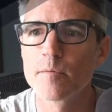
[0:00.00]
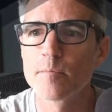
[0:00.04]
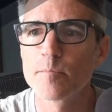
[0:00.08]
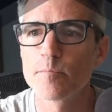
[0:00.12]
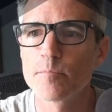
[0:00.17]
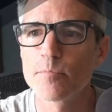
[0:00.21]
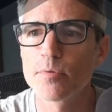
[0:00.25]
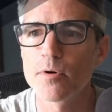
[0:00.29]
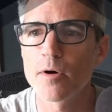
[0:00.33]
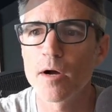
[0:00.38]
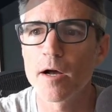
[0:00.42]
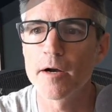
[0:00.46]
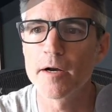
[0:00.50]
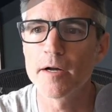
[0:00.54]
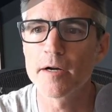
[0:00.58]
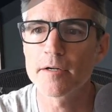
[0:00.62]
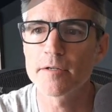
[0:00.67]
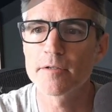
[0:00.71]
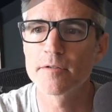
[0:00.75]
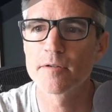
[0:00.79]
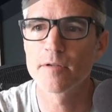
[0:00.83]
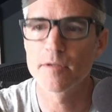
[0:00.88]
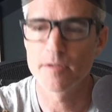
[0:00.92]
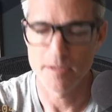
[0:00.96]

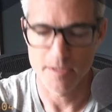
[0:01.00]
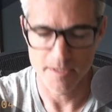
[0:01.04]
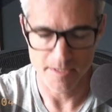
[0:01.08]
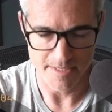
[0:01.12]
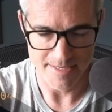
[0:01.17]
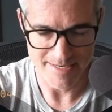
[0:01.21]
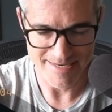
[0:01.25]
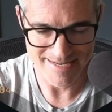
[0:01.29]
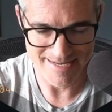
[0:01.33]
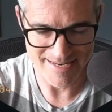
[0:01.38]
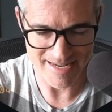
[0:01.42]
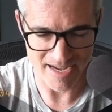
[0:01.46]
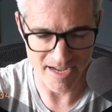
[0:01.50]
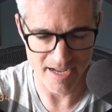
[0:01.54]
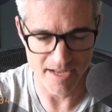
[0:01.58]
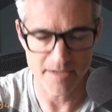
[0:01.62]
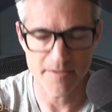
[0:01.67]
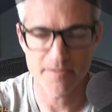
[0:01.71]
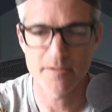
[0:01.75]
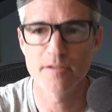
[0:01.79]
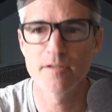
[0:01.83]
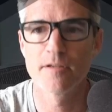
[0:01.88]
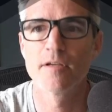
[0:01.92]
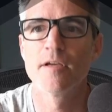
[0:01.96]
Product
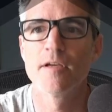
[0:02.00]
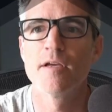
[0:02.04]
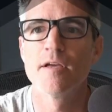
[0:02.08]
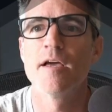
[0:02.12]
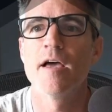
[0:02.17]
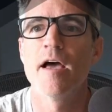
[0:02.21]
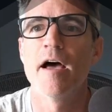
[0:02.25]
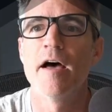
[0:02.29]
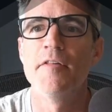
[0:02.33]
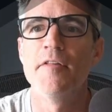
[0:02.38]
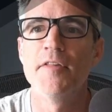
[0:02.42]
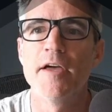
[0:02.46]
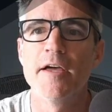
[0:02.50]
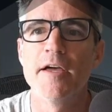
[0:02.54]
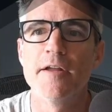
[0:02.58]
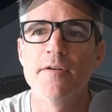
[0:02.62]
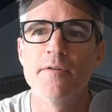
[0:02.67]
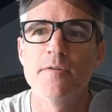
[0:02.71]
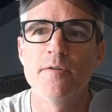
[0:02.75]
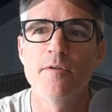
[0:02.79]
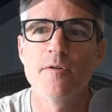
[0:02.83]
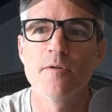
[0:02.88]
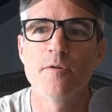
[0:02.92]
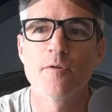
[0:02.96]
dot, and
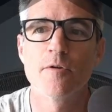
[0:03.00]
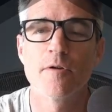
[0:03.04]
then